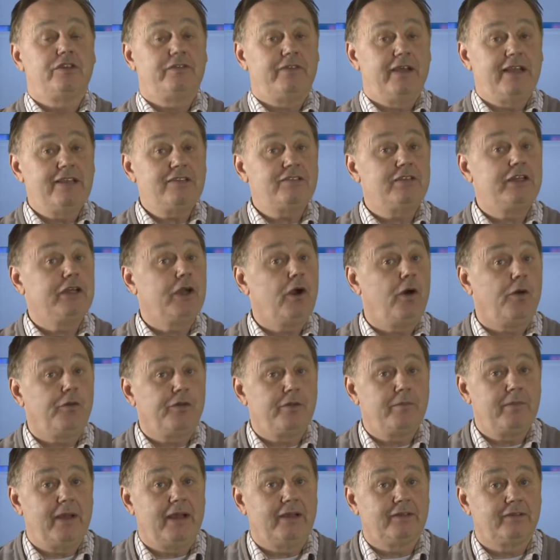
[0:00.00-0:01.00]
eventually got
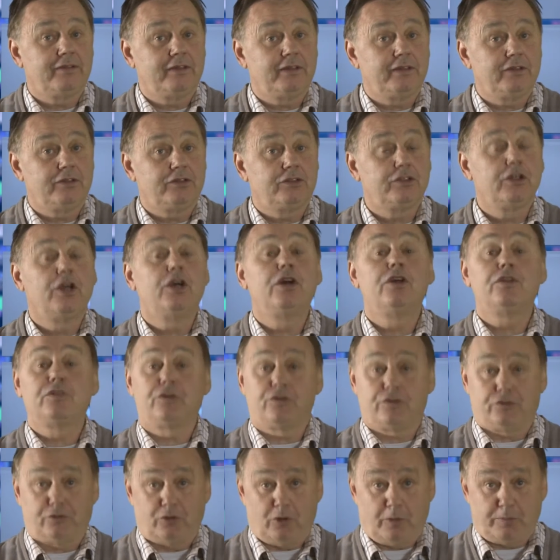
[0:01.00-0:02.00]
the message to
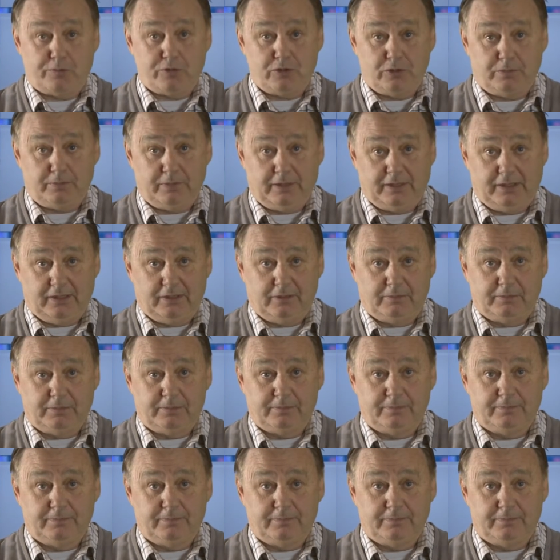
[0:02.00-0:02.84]
stop jumping up.